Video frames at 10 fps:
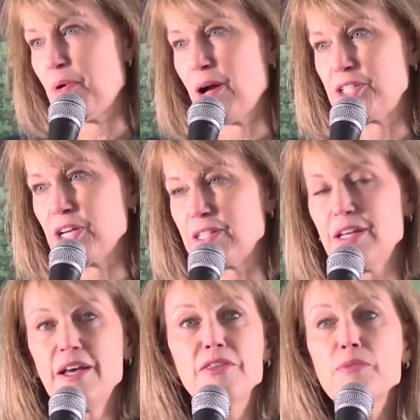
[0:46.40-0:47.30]
project
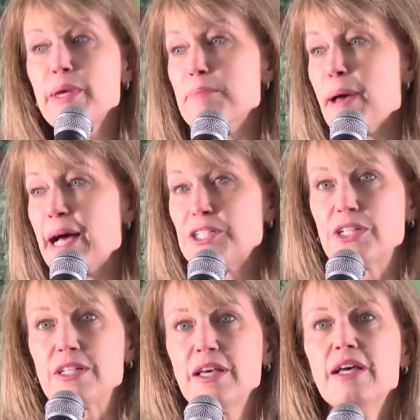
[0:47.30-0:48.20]
that we
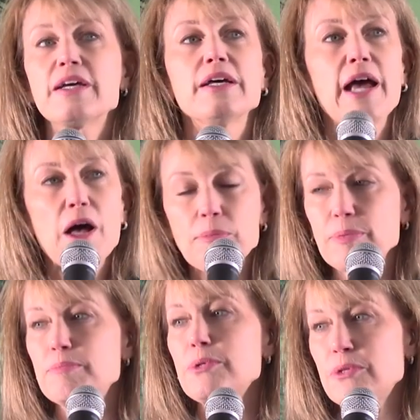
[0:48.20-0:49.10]
imagined could help
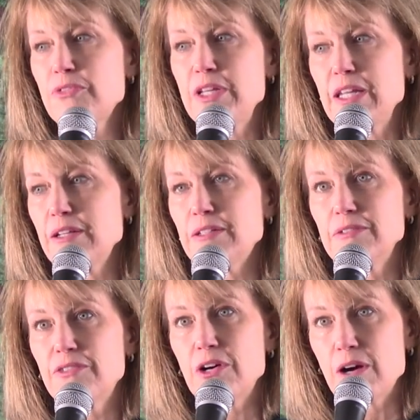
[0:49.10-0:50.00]
move the needle
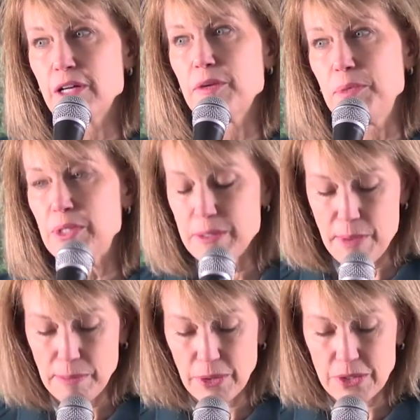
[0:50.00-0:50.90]
for our community
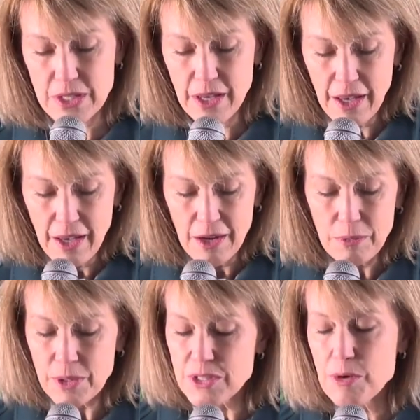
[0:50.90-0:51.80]
members.
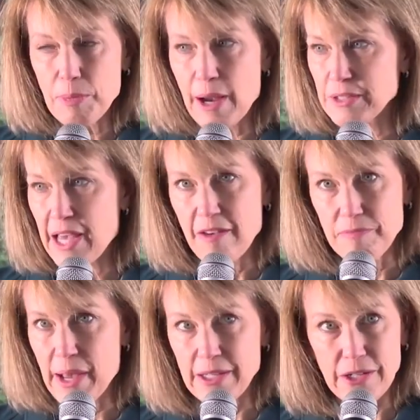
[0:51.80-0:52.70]
We're so proud to have
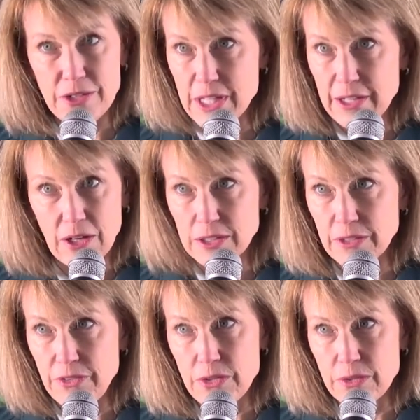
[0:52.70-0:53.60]
pioneers like all
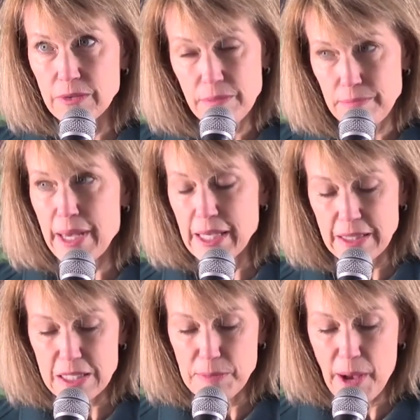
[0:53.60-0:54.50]
of you making this